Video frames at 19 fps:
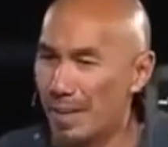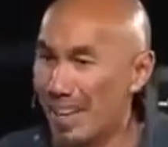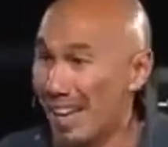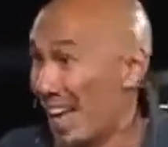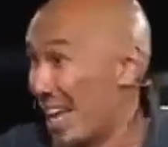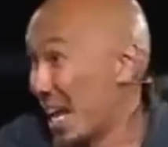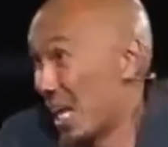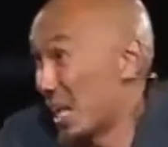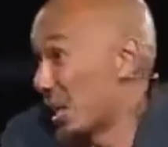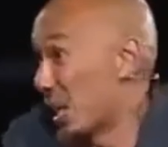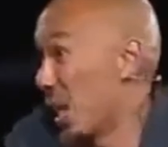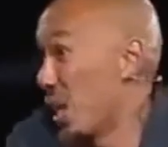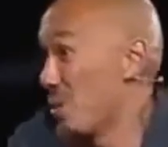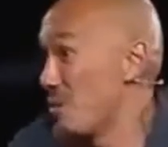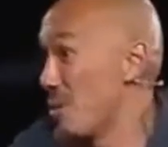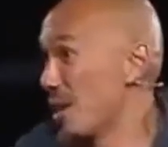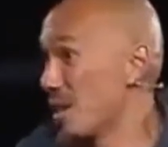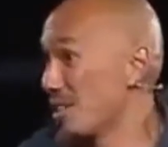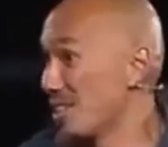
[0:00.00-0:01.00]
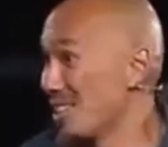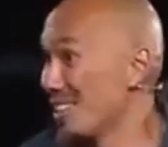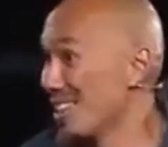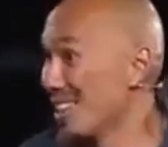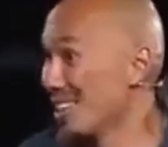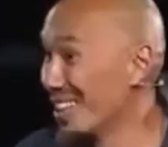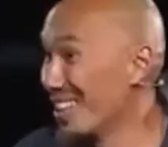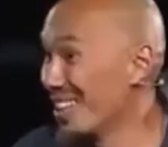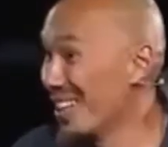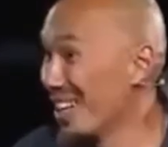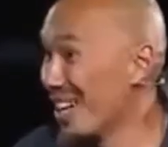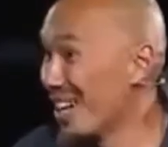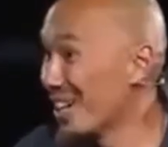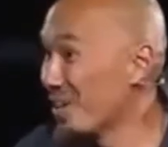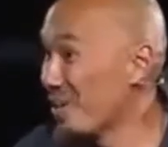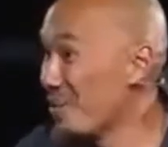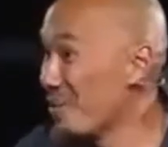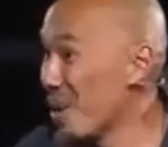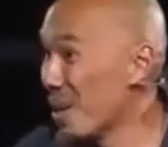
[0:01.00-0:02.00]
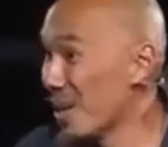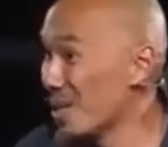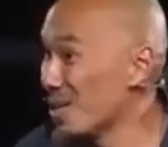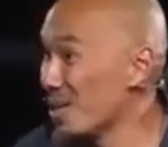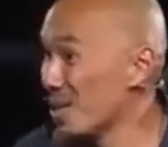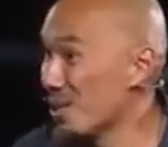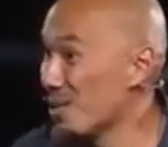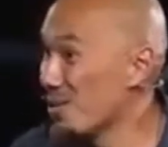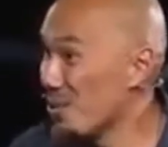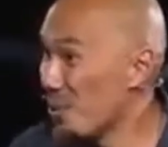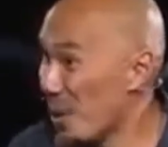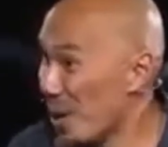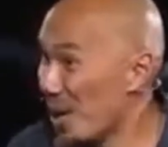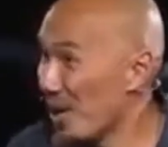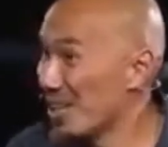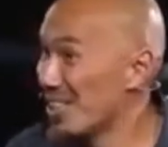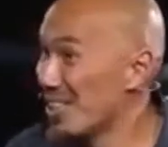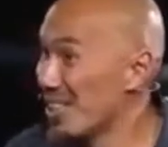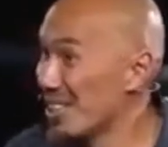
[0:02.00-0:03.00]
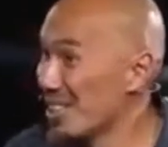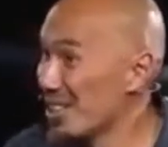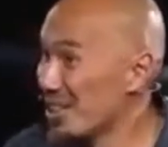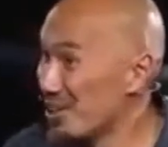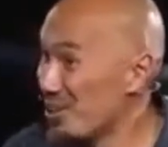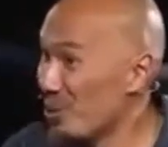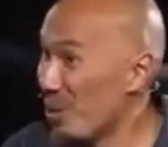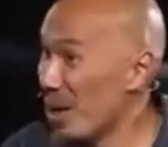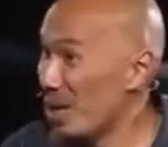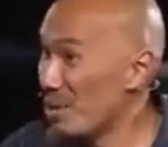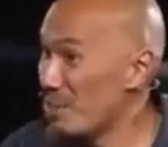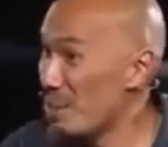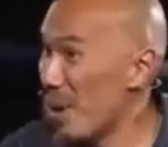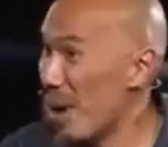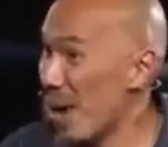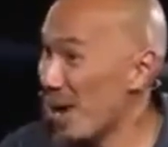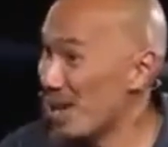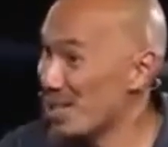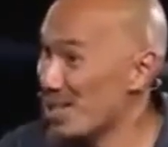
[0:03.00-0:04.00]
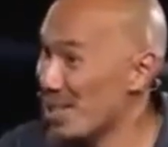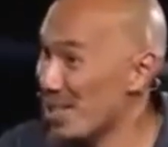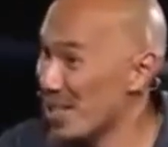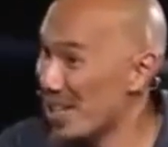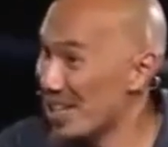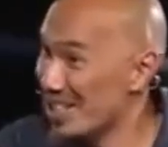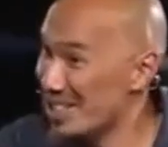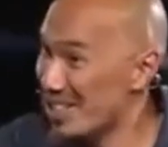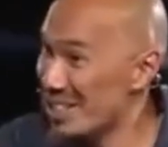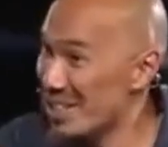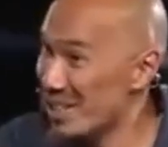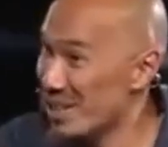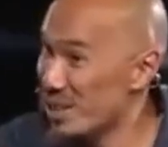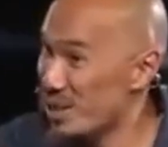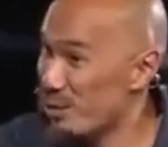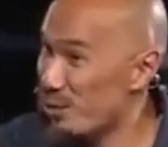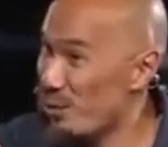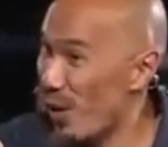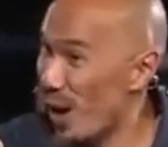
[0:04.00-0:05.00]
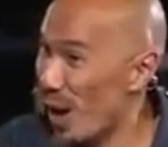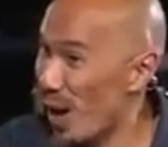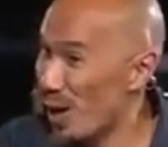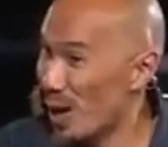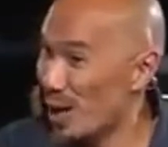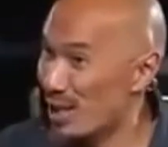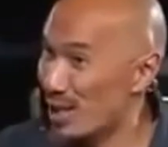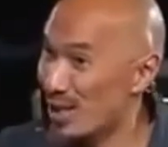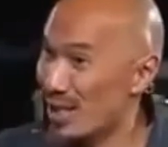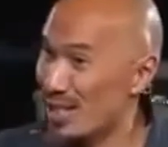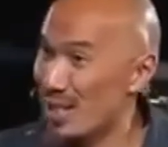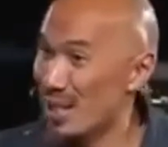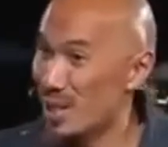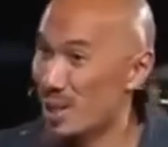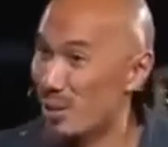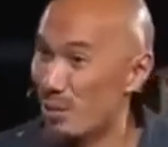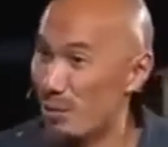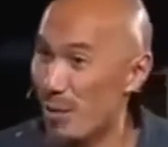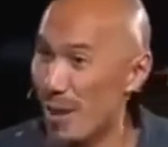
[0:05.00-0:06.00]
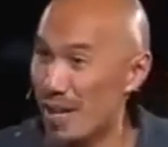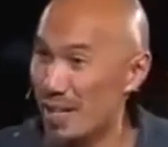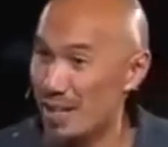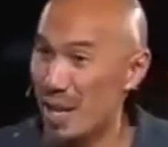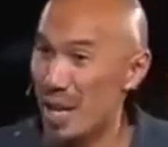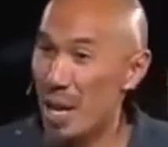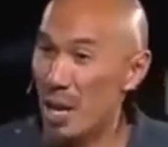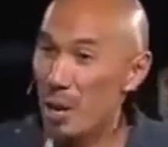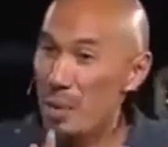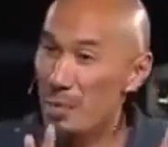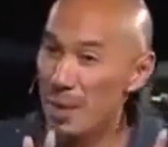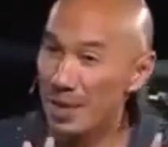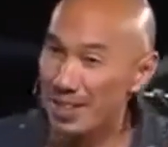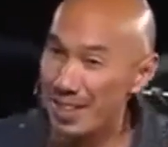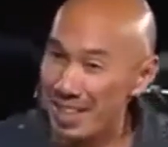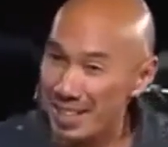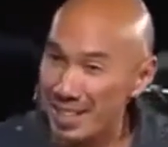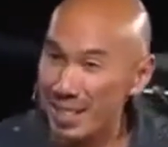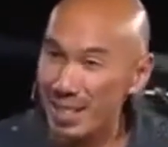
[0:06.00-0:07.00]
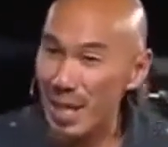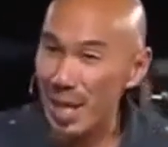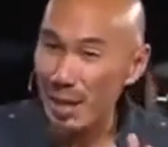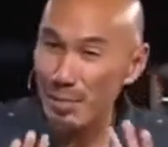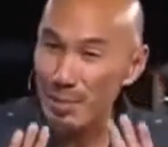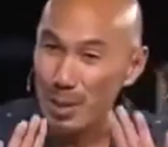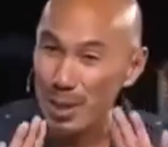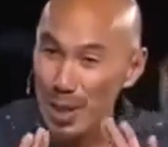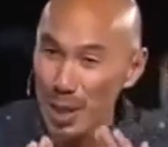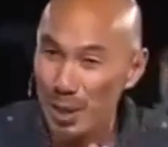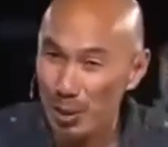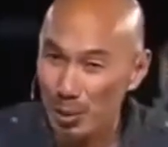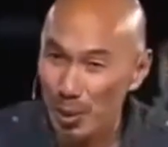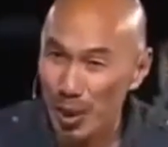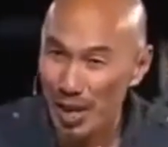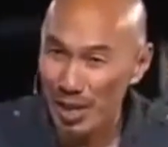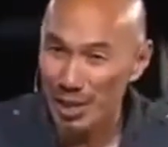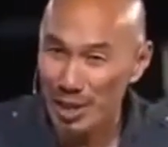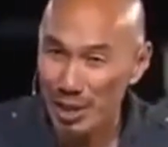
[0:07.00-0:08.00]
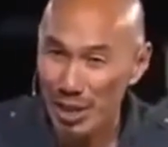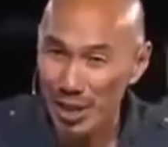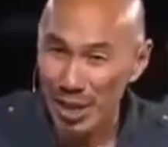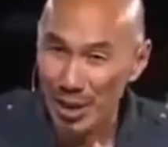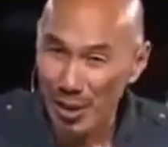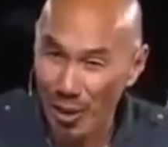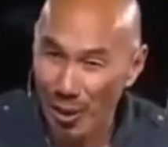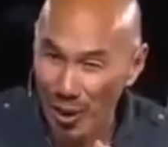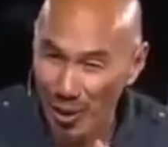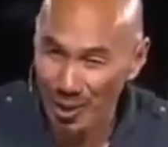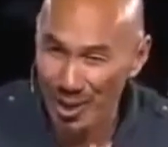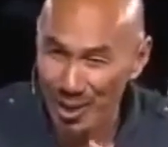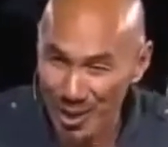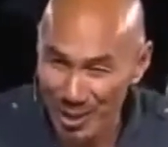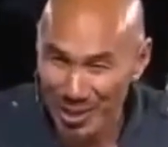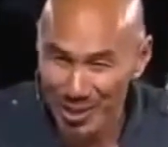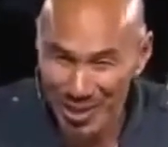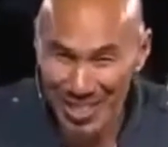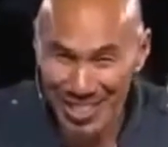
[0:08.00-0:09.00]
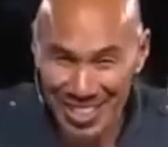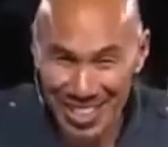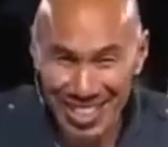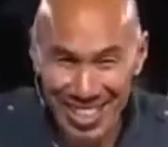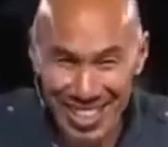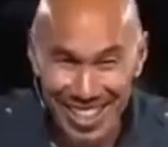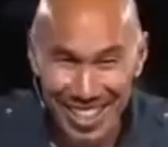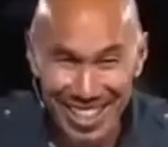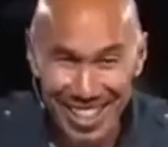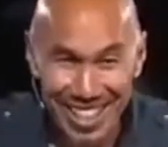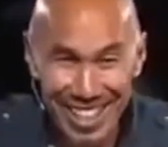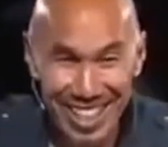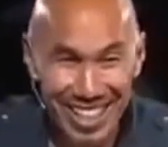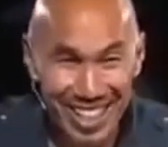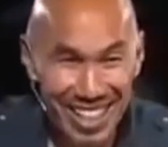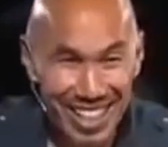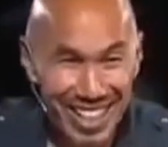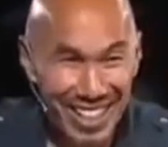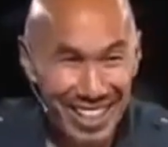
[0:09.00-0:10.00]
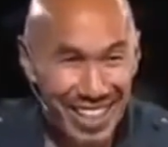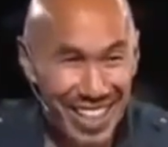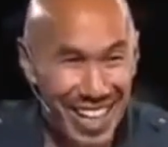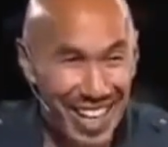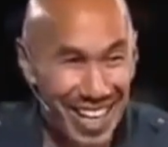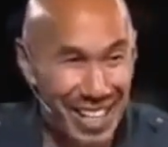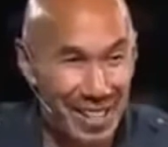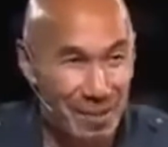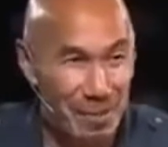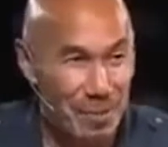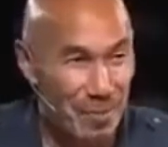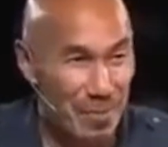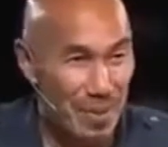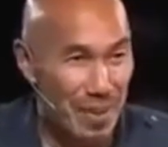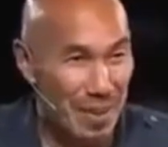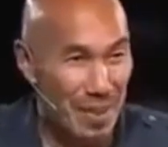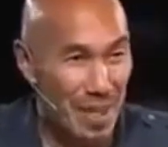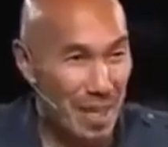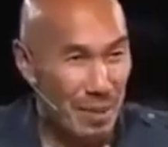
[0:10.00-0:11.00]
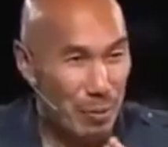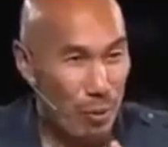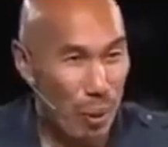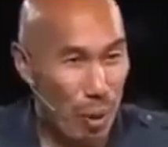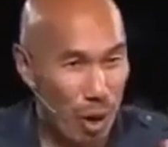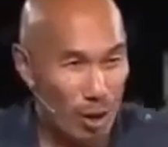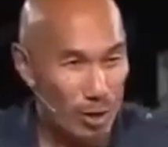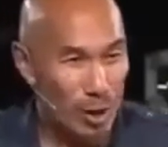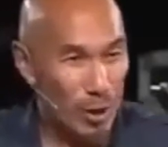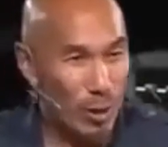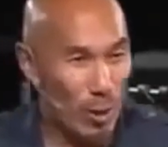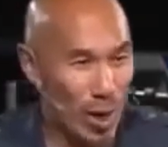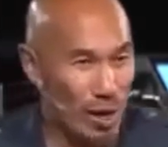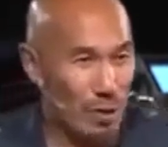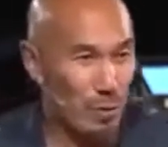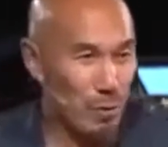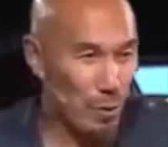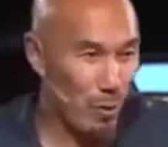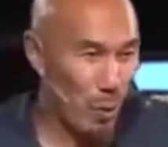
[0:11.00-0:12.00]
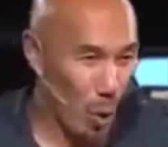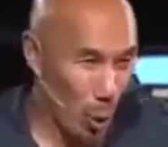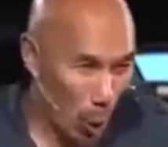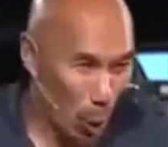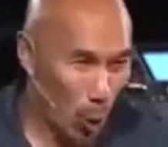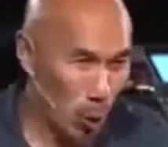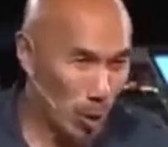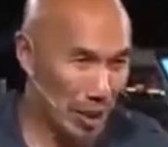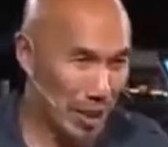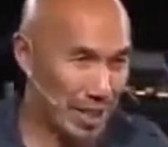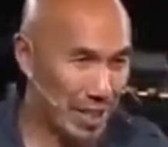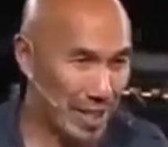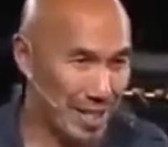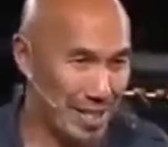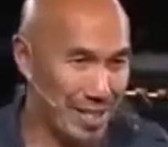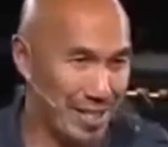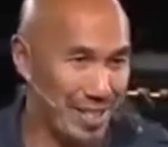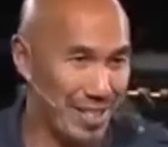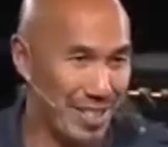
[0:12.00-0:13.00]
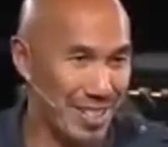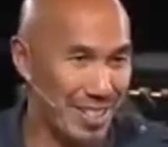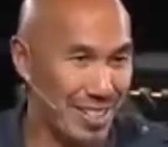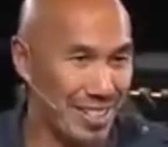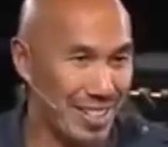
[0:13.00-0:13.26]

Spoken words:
And I love it. I go, man, that's a great, great passion. I see this fire and I see this faith. But that same generation, I also see that they've walked away from holiness.